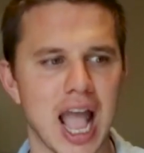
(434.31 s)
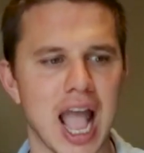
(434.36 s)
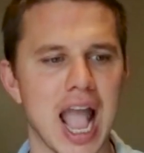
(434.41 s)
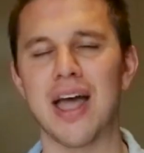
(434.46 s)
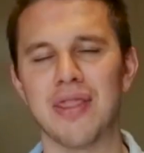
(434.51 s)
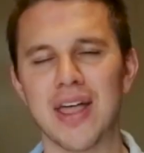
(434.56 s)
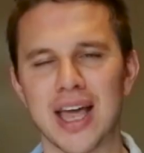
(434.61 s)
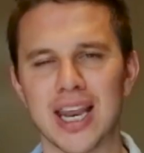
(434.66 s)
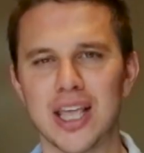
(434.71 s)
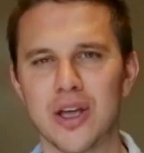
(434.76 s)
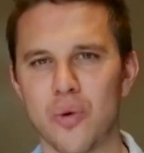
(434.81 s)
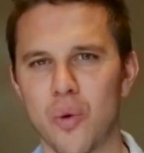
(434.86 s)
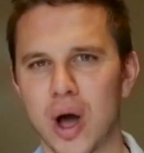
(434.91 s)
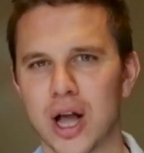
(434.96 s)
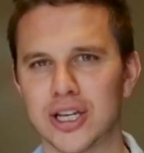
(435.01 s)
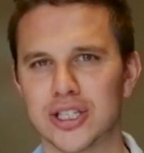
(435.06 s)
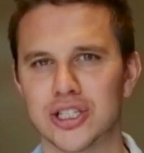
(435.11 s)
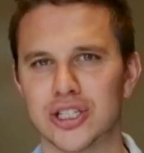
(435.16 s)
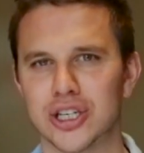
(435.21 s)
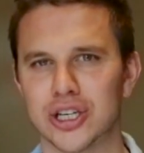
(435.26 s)
and that he
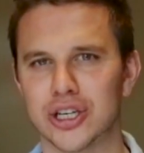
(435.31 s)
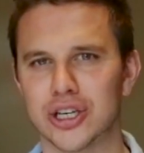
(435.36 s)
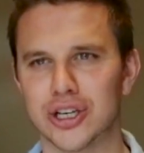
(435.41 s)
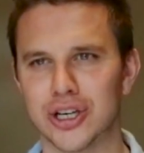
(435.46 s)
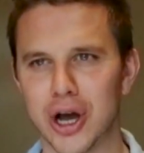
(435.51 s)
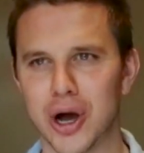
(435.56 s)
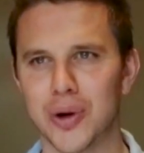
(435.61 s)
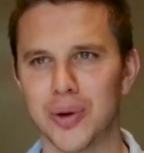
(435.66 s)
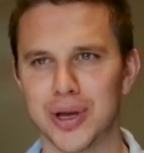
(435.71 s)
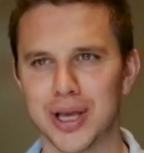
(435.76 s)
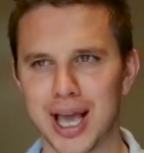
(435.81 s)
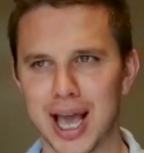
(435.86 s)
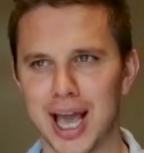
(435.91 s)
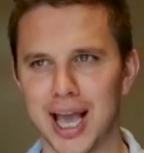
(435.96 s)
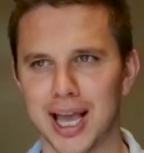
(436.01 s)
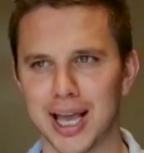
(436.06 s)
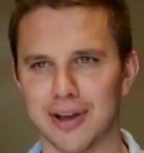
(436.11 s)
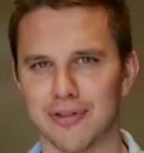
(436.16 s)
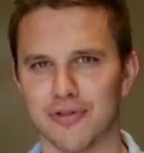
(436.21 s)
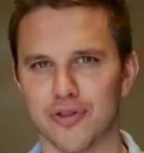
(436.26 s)
wants to go
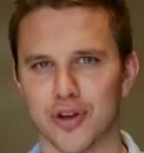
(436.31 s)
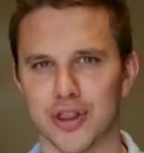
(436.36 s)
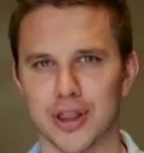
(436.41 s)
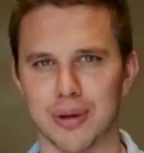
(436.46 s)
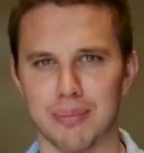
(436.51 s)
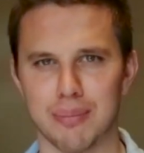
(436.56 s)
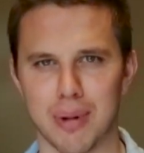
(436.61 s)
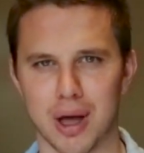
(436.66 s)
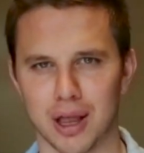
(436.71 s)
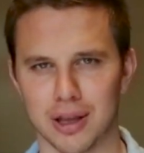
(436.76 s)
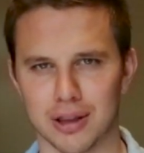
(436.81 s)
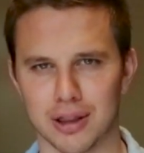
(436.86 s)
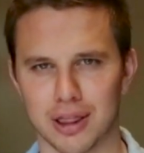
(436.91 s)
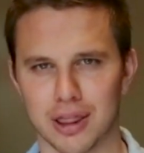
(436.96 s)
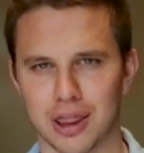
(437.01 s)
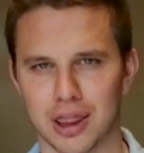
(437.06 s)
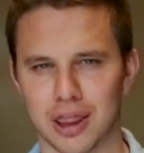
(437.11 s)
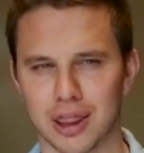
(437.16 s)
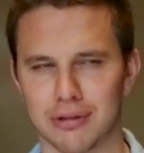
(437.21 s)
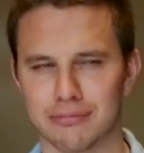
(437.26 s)
gay for the
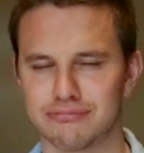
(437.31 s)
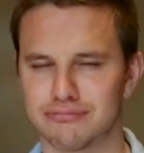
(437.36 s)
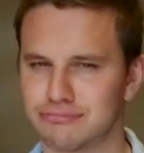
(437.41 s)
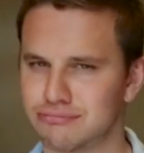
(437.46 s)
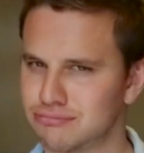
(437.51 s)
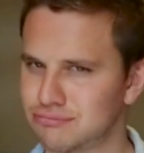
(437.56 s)
month.